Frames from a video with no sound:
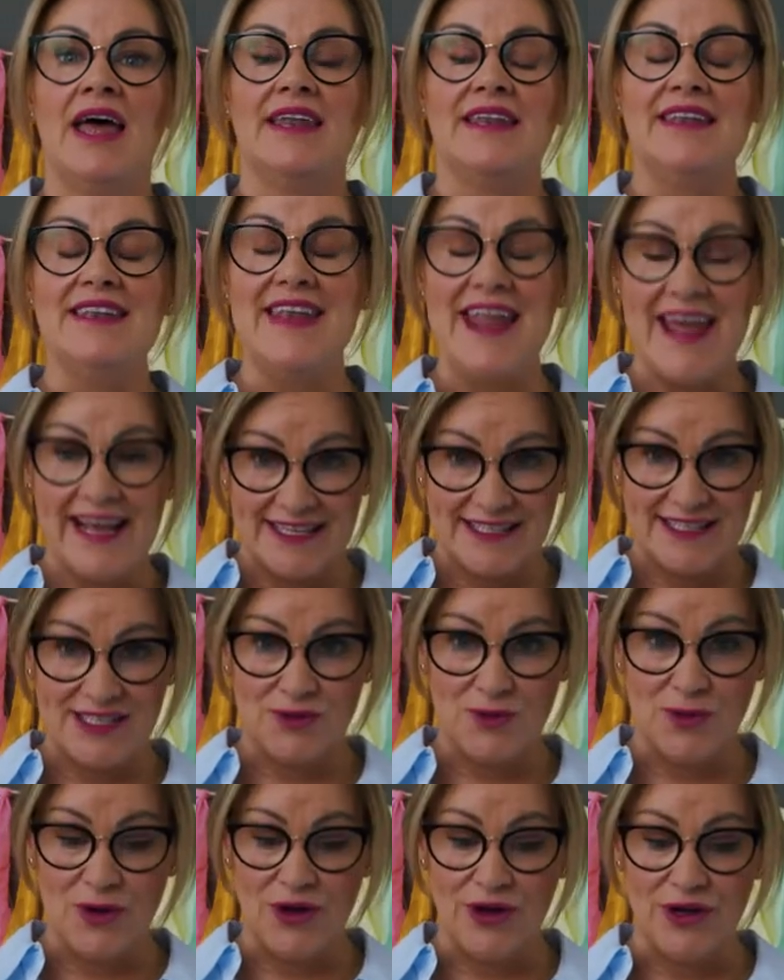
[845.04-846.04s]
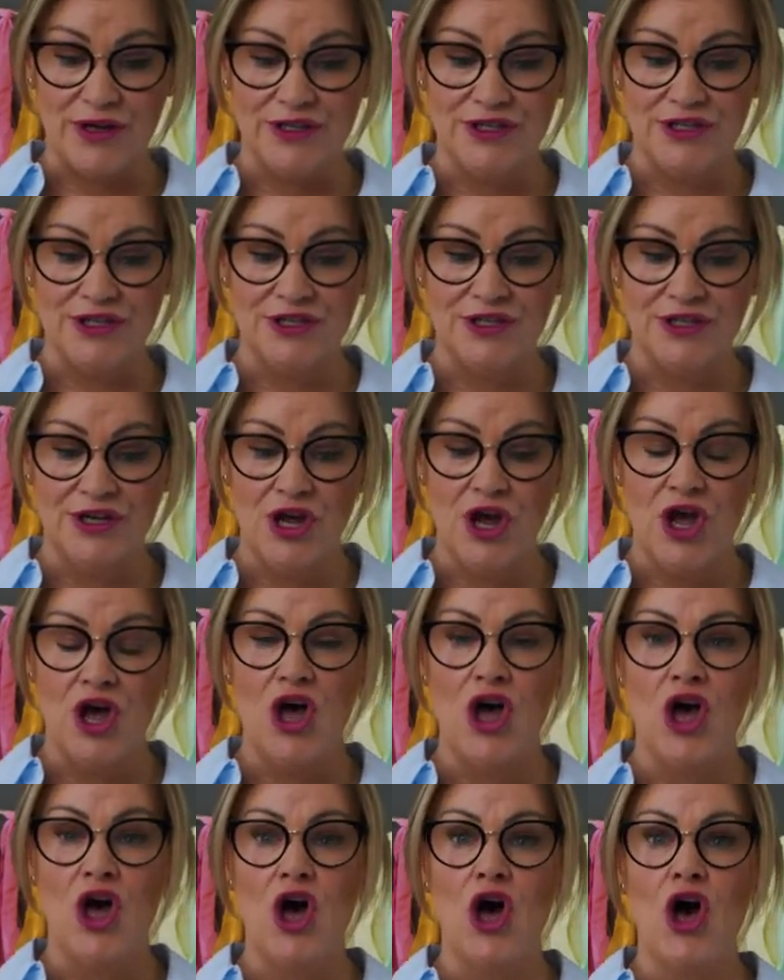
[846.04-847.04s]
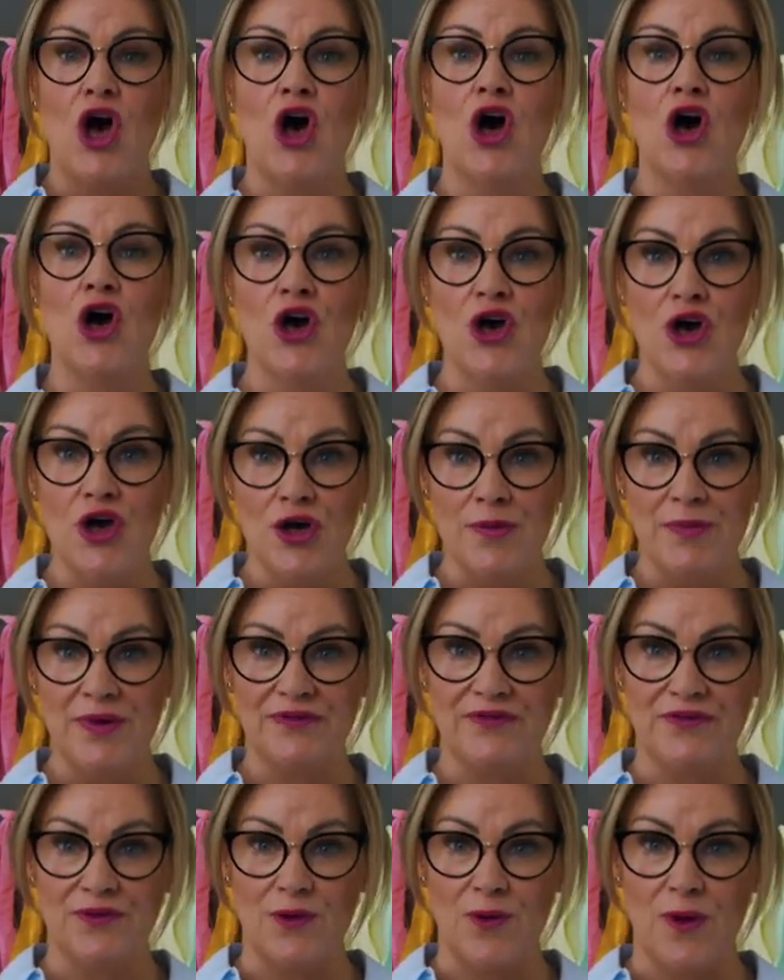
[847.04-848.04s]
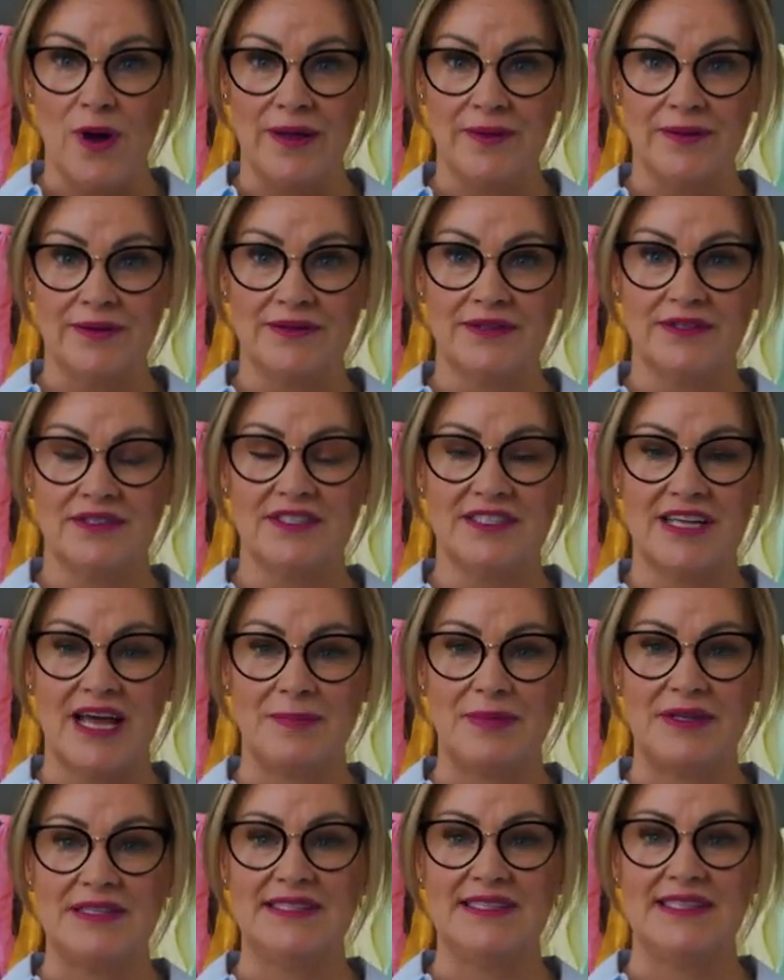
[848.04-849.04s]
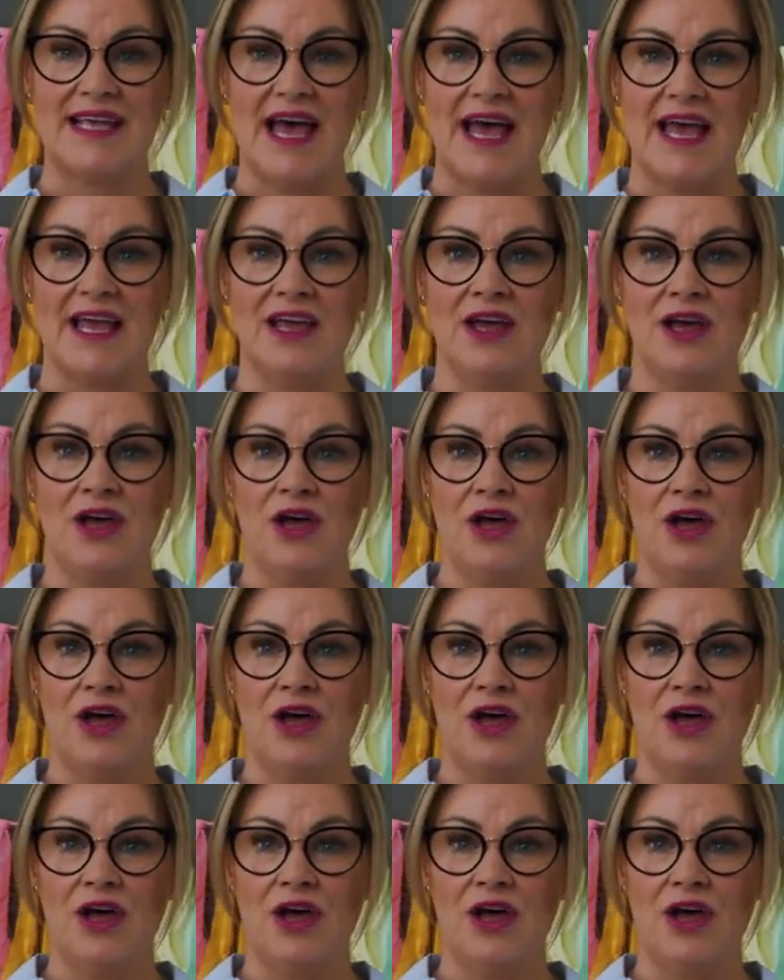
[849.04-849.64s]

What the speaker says: Next word, herbivore. Tap and say